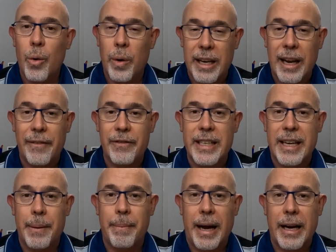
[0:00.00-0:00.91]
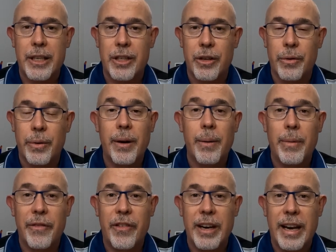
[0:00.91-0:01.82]
We'd love to get back to you.
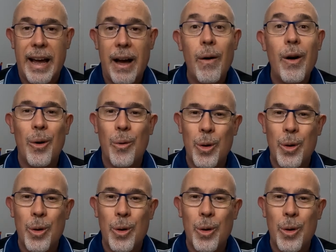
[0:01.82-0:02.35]
But for now,